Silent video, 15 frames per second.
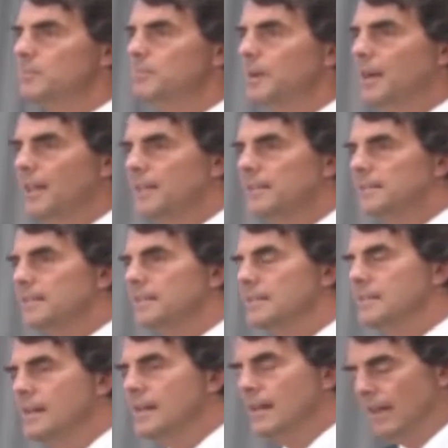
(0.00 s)
in
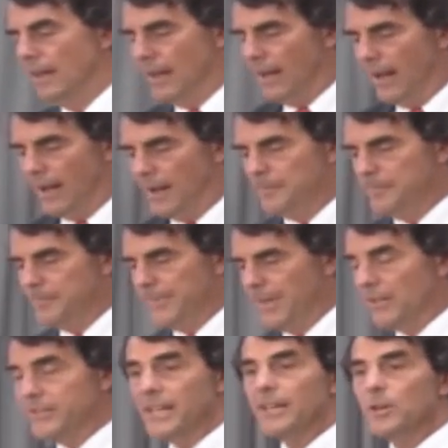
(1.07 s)
politics?
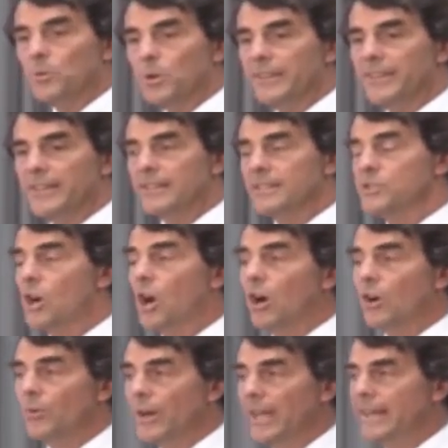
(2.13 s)
I'll tell you one thing that's
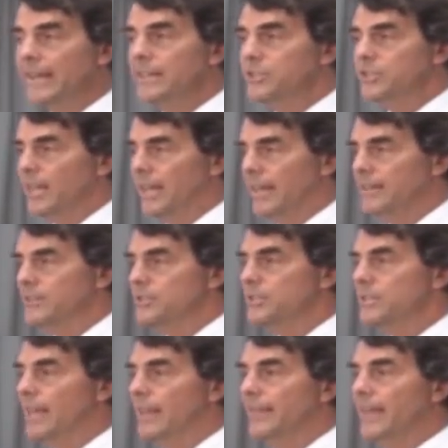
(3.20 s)
already
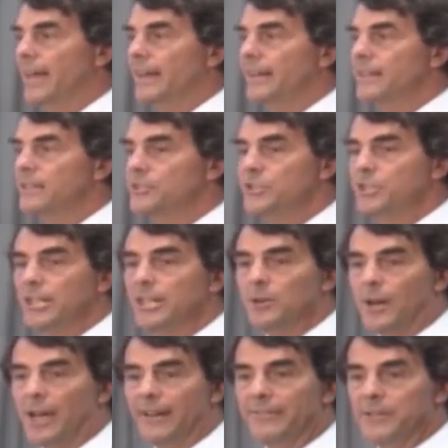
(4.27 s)
changed, and that is
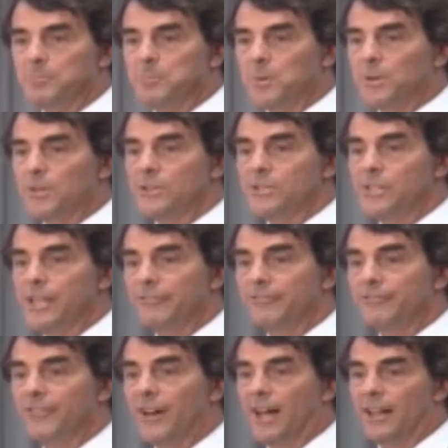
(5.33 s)
geographic borders have
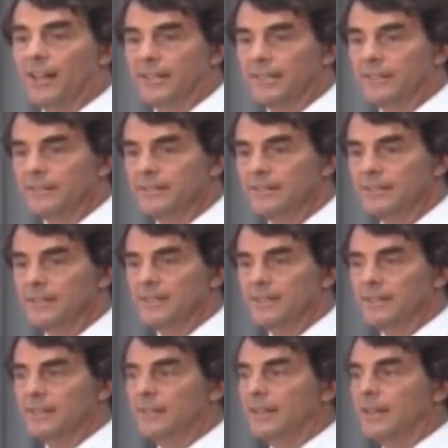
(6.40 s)
fallen.
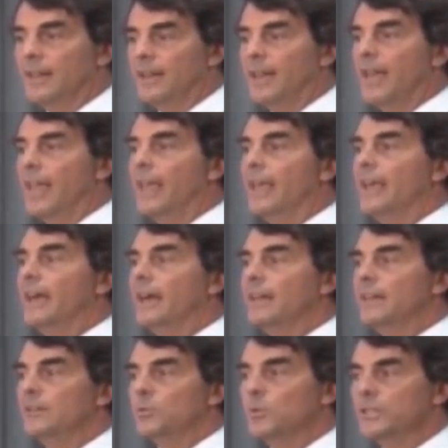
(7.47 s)

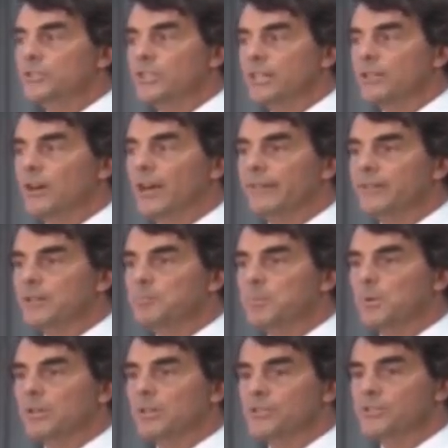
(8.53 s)
And when geographic
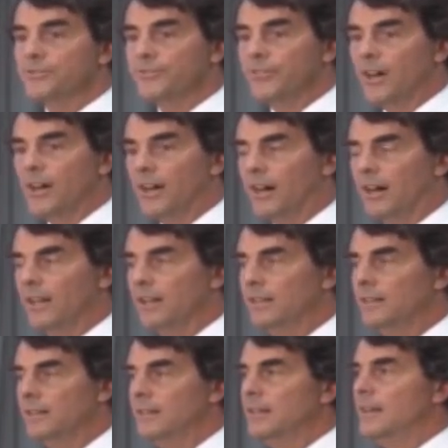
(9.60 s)
borders
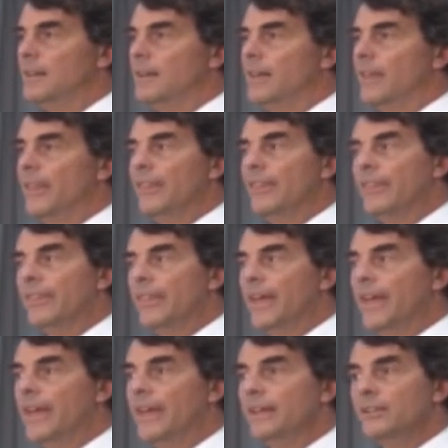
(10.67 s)
fall,
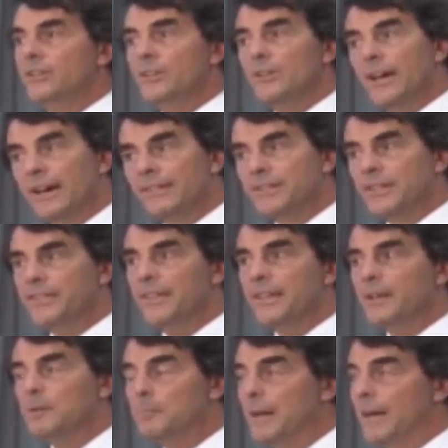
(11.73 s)
then you have to
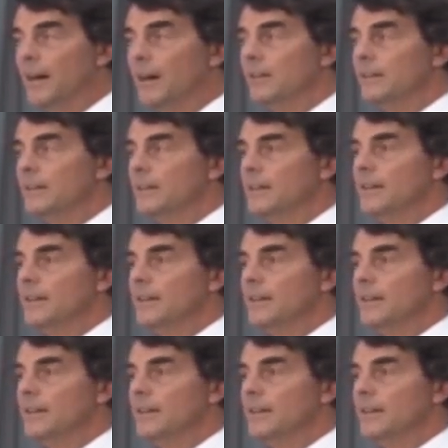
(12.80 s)
think about